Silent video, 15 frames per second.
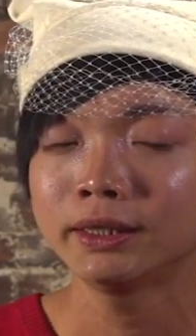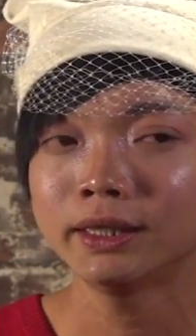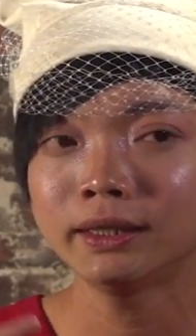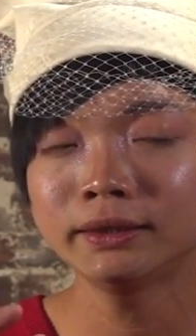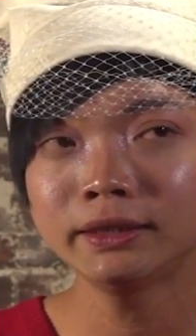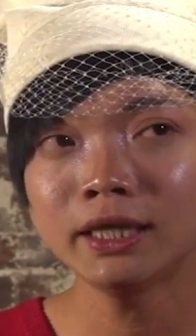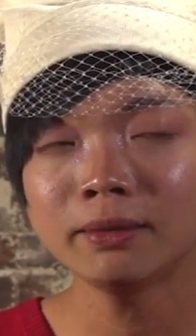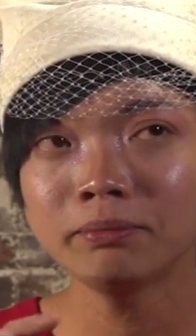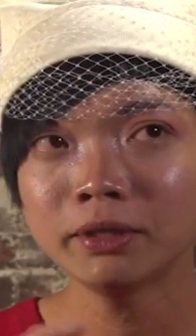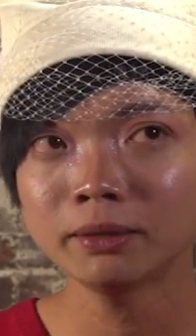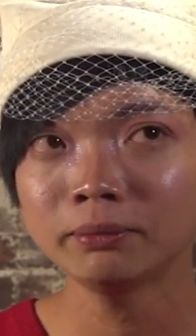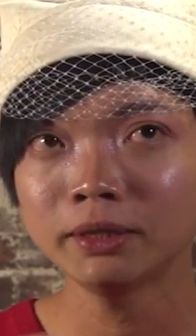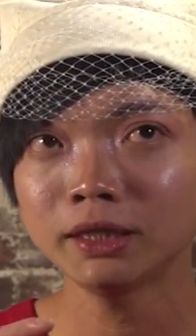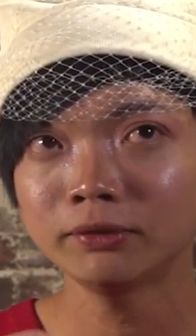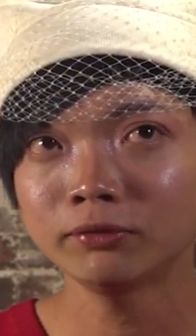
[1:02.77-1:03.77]
And that
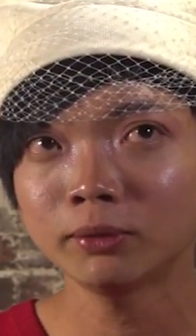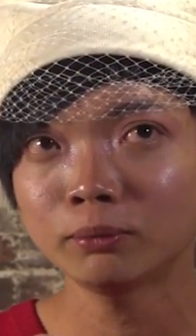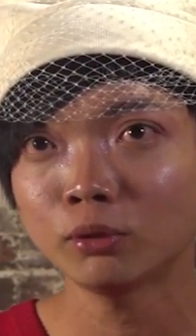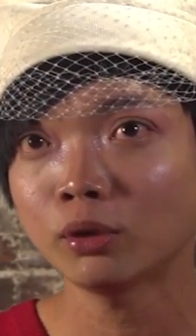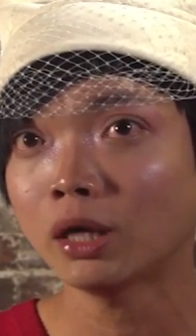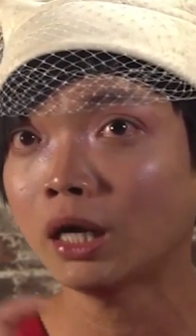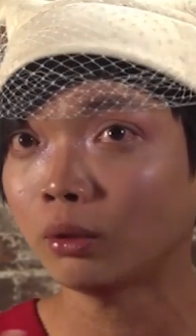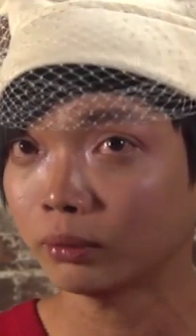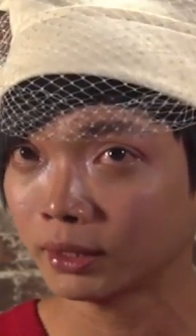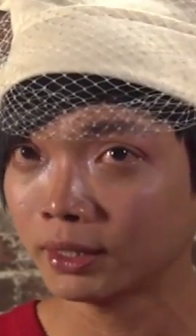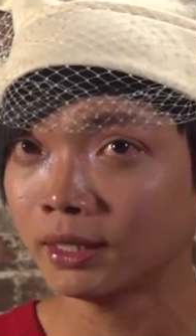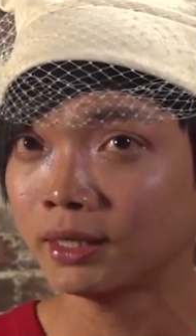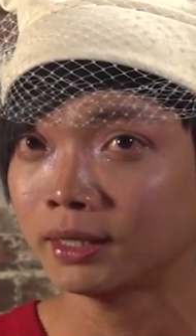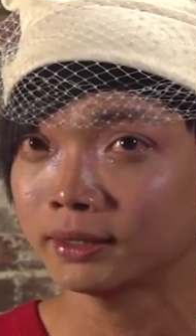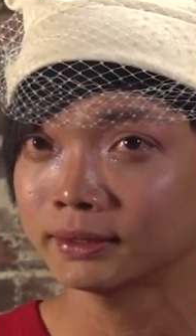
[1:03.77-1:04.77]
made me even more
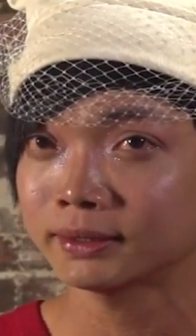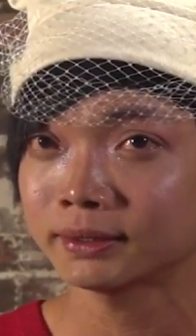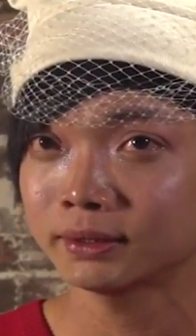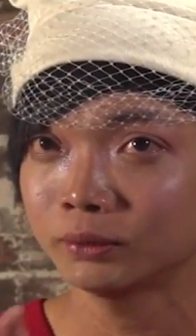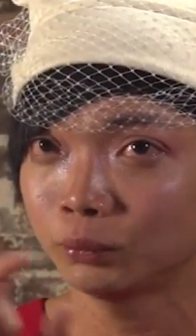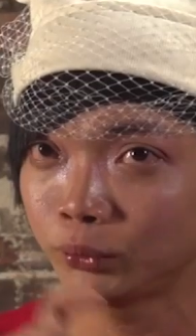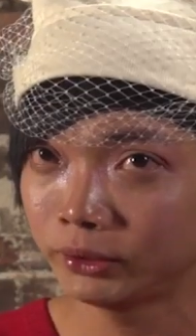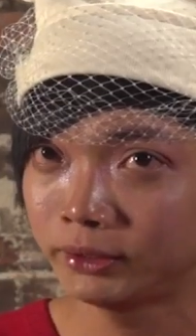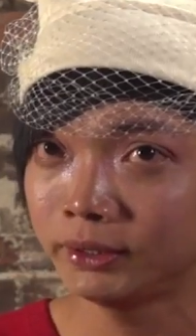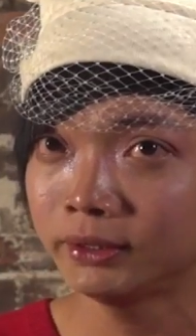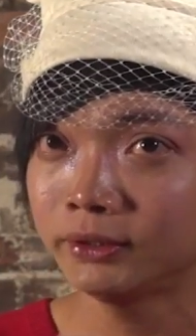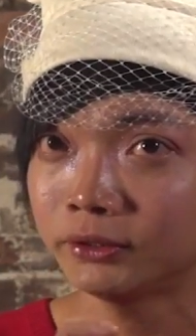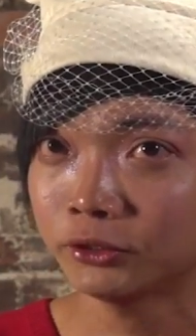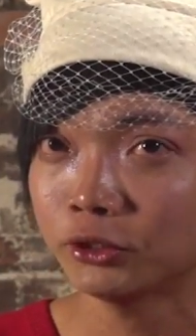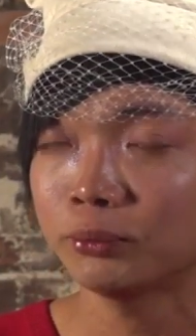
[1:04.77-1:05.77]
outcast
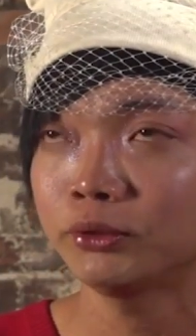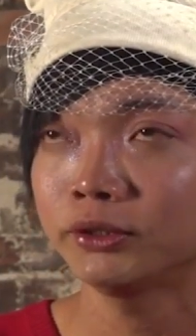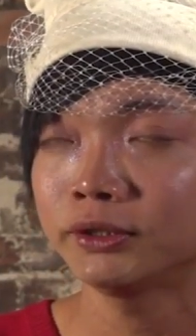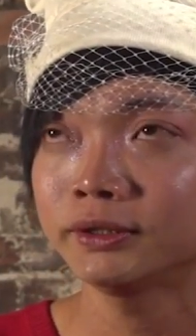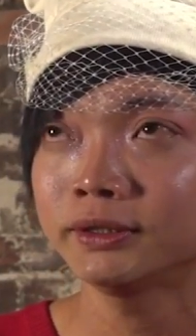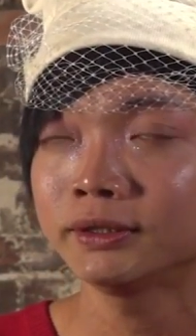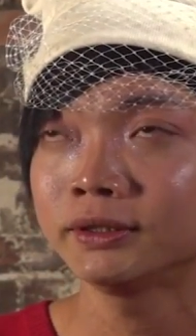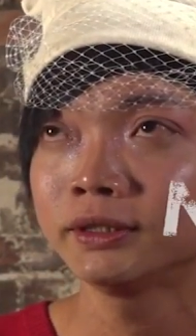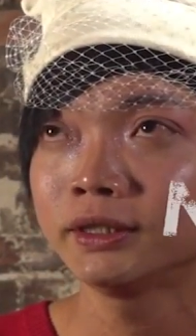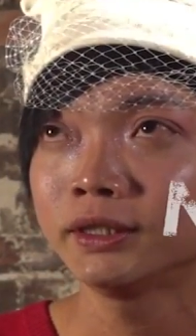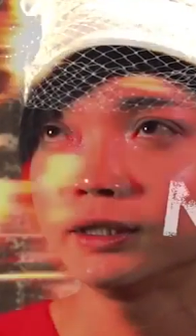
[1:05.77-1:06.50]
within the community.